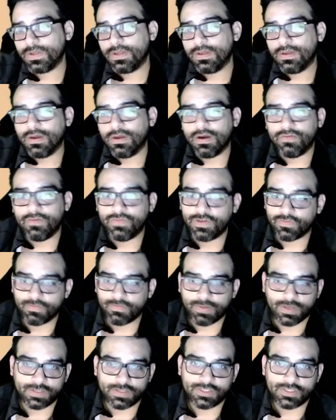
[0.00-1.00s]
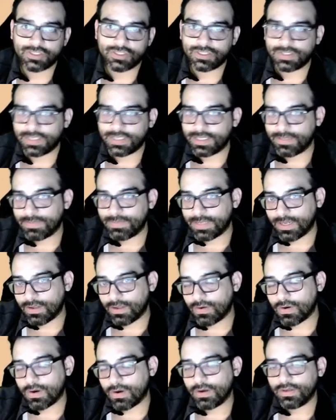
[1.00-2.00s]
of different politicians. They end up getting
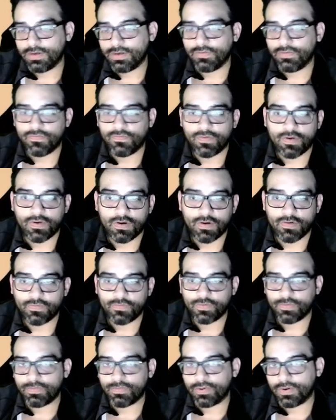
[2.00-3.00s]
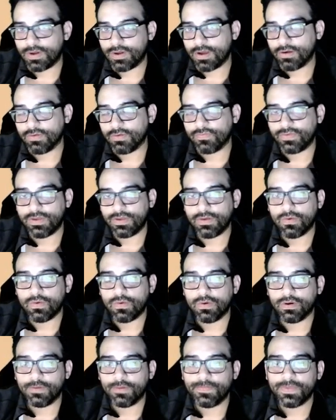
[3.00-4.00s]
caught, involved with pornography,
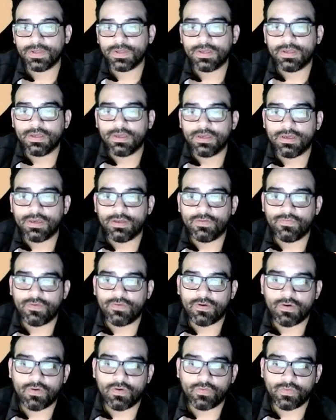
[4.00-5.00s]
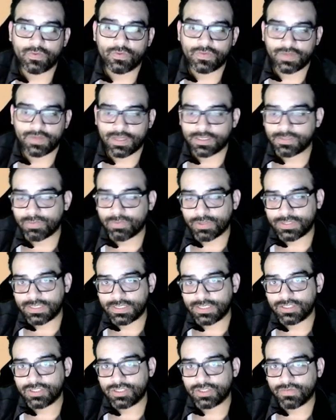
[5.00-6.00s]
or involved with the
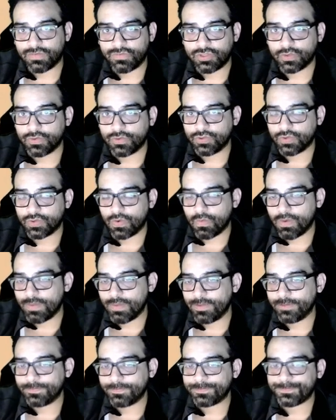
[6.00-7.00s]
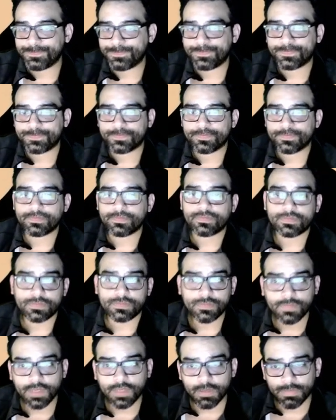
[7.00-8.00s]
exploitation of children or women.
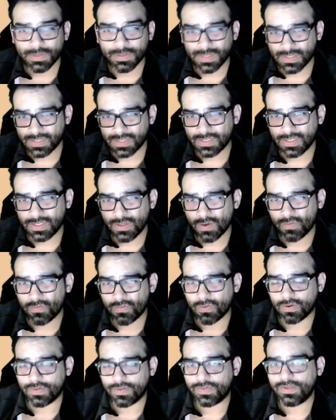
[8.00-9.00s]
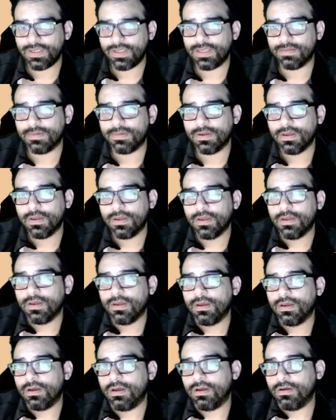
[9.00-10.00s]
But this is the overall theme
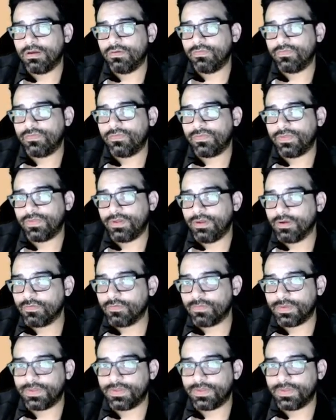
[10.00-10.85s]
of the government.